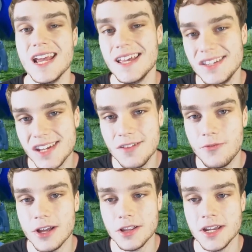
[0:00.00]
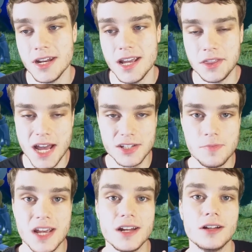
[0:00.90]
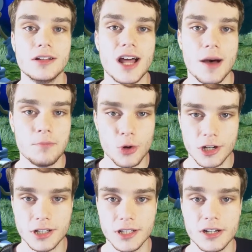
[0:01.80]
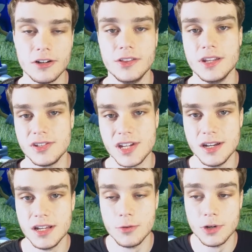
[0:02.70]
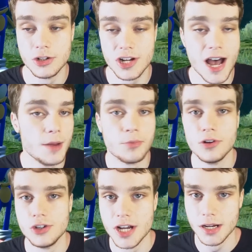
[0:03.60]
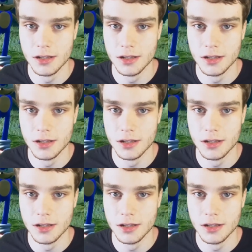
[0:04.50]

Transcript: is a villain, and that's made a lot more clear in this ending, which I appreciate a